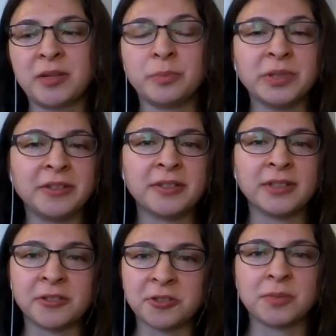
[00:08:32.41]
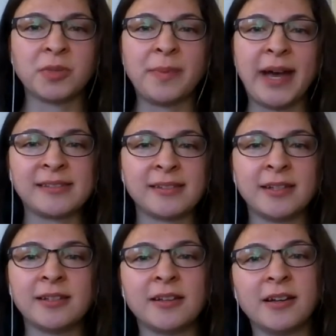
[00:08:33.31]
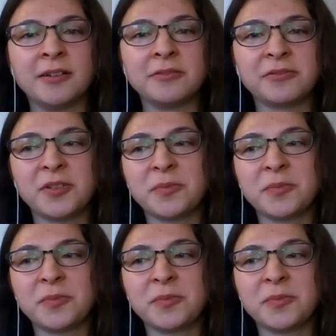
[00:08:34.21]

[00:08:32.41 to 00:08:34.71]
to build the leadership capacity of